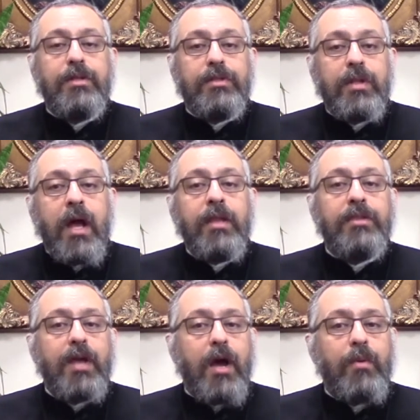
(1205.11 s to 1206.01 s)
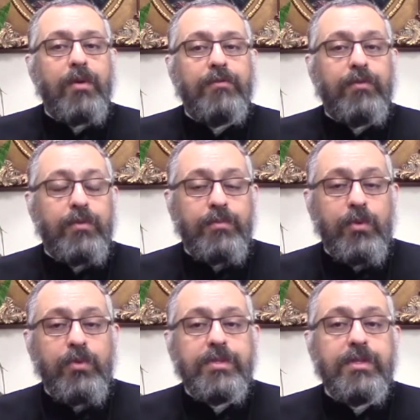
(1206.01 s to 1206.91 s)
ninth hour from
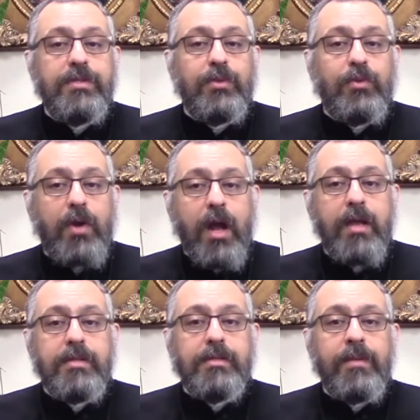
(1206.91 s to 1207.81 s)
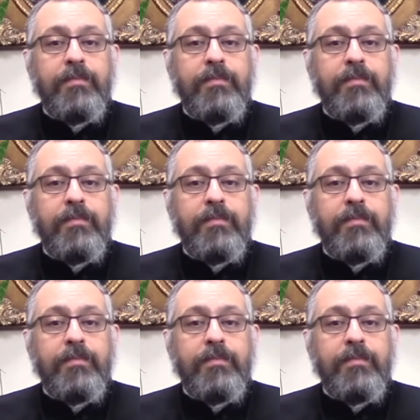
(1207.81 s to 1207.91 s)
Moses to Christ,